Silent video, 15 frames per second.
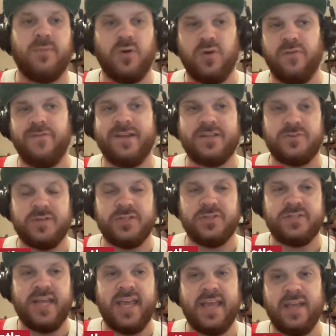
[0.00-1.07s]
of moral victories are
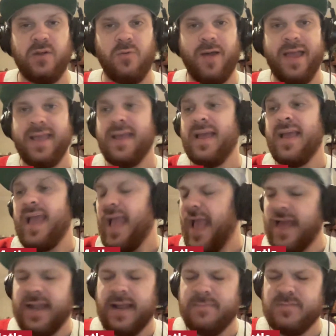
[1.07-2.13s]
taken away.
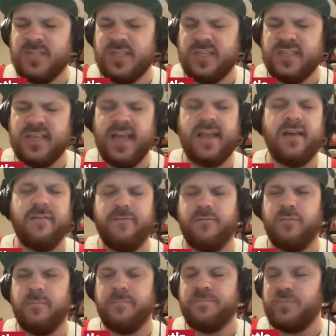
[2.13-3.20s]
And I'm sick
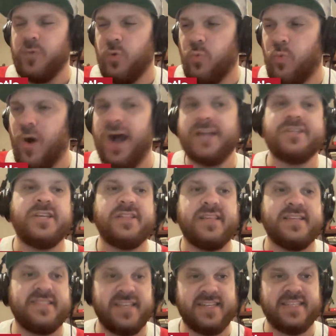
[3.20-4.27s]
of watching
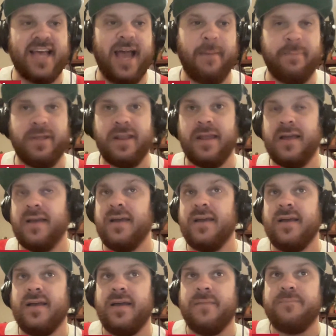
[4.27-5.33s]
these things happen.
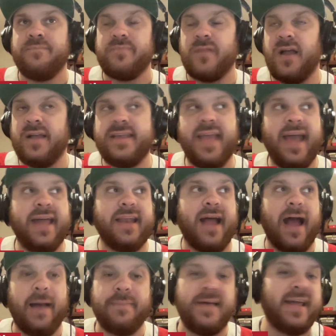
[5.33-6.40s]
Again,
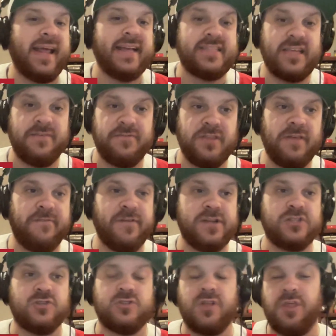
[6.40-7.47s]
I'm not asking for the
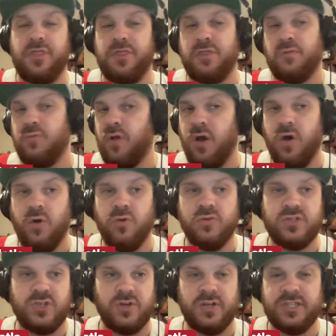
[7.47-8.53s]
officials to throw
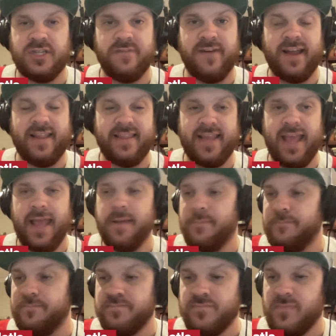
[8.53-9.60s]
Sergachev out of the
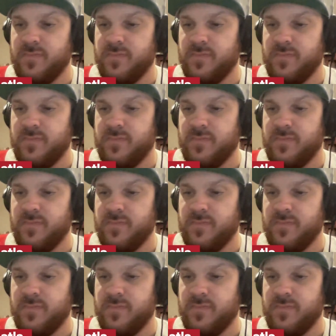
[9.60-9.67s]
game.